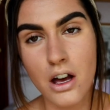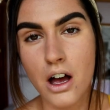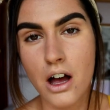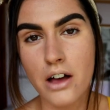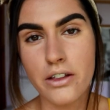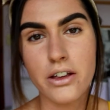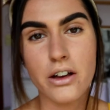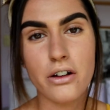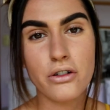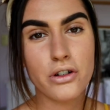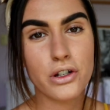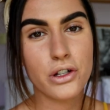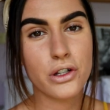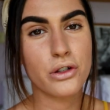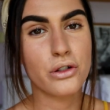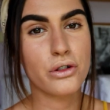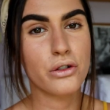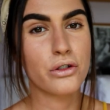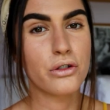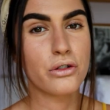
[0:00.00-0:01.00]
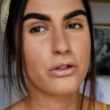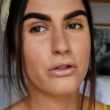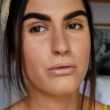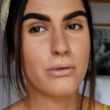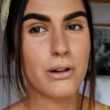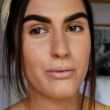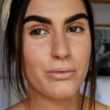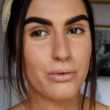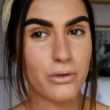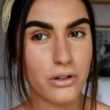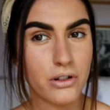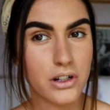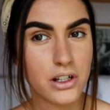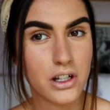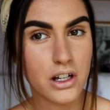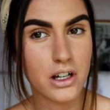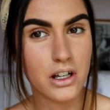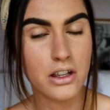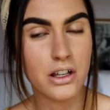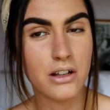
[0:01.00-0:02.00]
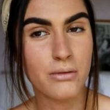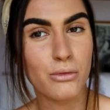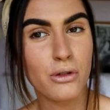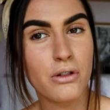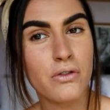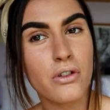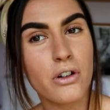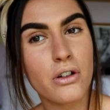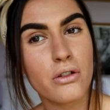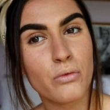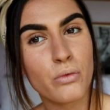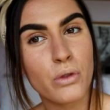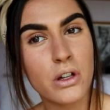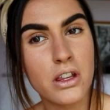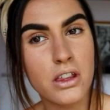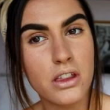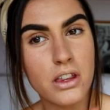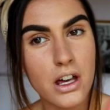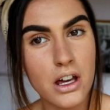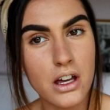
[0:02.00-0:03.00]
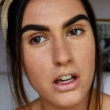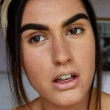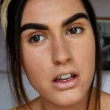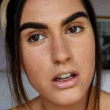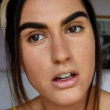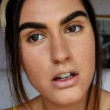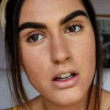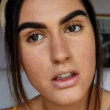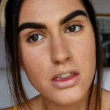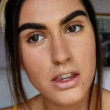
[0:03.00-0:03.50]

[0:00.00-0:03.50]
I think I'll just do my bronzer and then move on with like